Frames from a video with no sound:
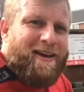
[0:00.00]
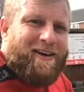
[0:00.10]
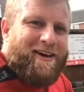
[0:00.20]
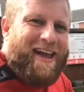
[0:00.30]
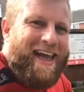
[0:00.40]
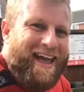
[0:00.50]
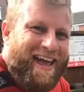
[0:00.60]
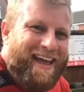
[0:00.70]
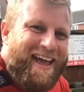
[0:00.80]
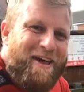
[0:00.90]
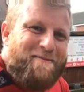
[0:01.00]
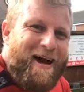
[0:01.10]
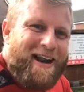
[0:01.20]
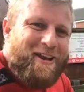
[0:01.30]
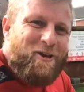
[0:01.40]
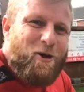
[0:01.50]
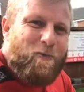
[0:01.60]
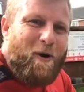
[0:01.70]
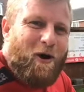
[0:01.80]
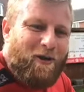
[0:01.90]
Okay, might need a new
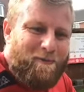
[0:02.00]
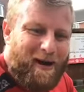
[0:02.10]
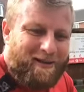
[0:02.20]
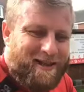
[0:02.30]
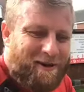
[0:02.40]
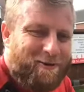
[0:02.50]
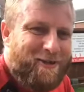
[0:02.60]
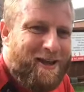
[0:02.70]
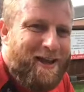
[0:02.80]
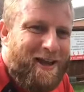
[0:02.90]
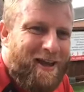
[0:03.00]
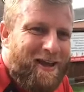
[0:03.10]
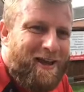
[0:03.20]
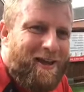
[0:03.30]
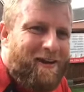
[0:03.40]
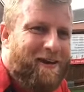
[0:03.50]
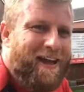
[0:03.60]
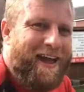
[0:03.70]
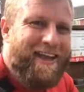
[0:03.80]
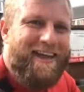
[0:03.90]
ball in Matt's house,
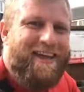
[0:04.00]
okay?